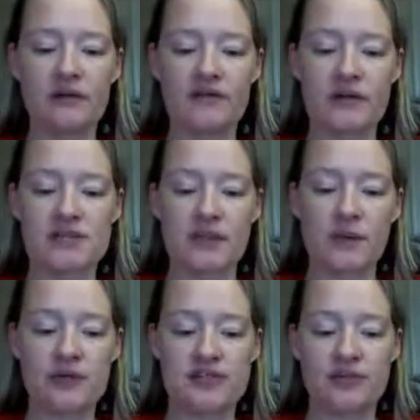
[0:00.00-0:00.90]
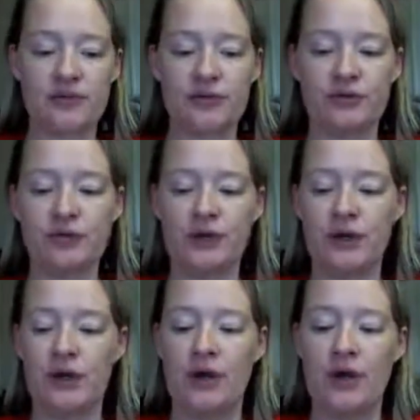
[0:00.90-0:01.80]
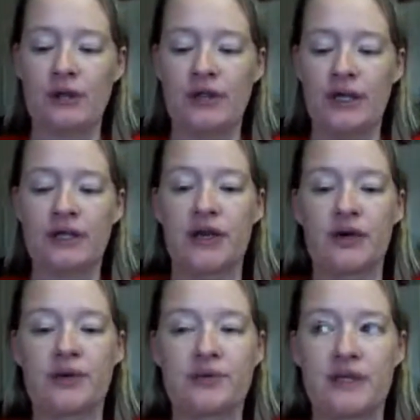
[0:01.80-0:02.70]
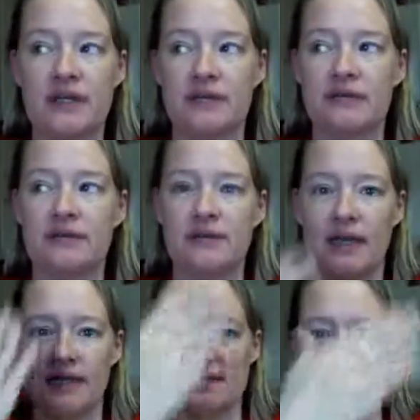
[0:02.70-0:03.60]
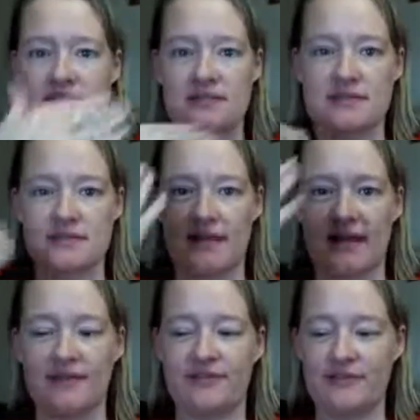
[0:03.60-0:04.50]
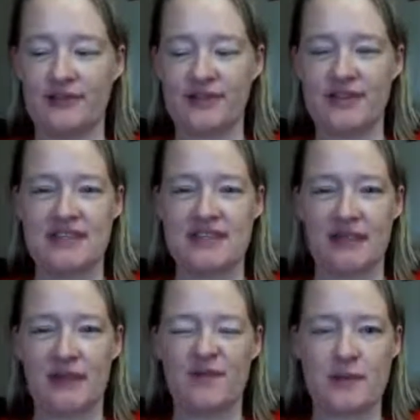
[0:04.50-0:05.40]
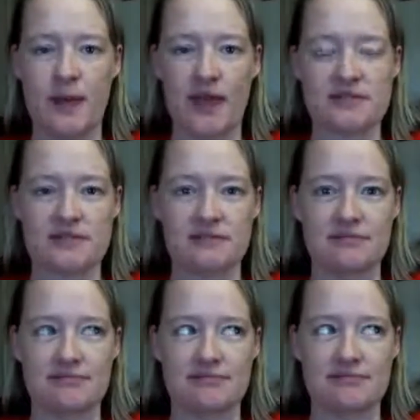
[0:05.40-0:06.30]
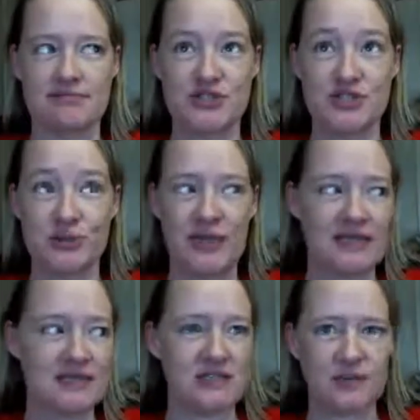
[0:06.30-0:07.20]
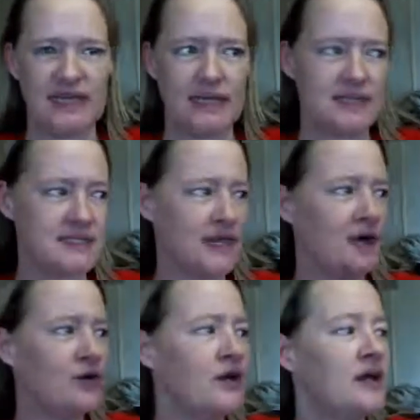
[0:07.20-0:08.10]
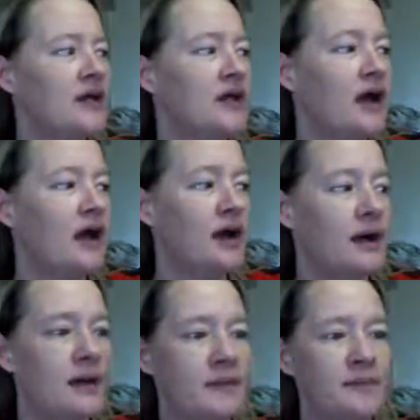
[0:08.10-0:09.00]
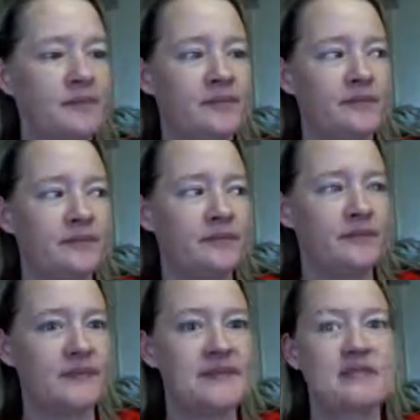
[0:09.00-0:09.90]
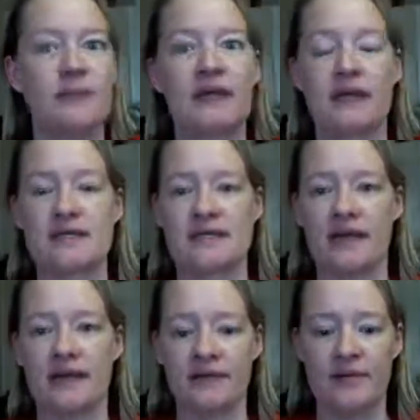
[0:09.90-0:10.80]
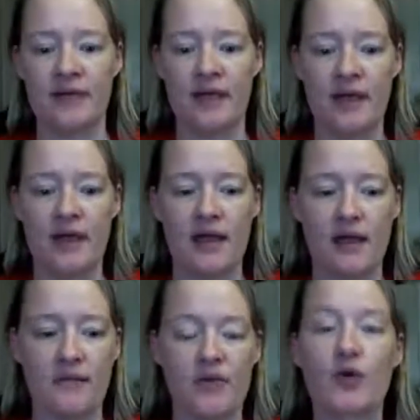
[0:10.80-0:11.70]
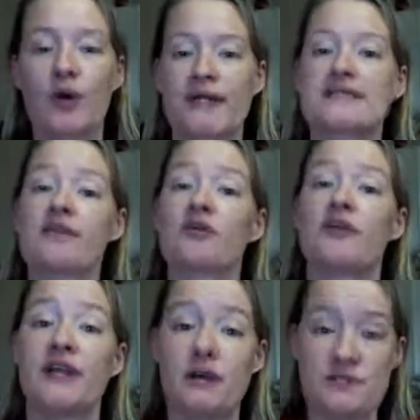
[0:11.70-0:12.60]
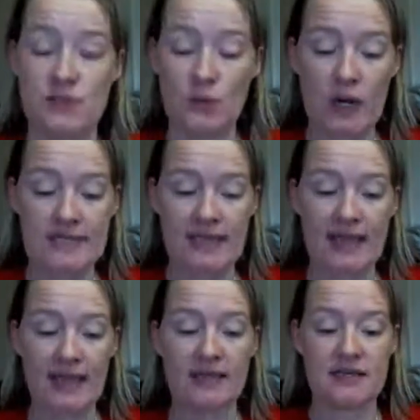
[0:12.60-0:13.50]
First, I want to let you know that, yes, I've looked the same for the past 2 days, 3 days now. Um, it's because I am recording several videos in one day.